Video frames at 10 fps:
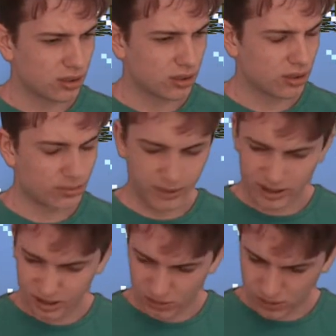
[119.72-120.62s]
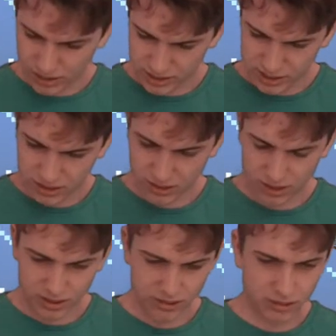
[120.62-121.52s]
Oh man, why is it so
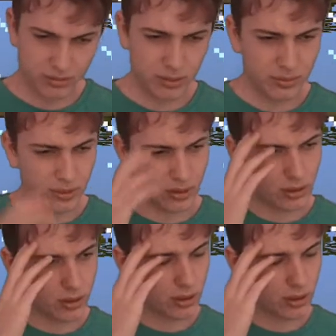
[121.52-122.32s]
hard to remember?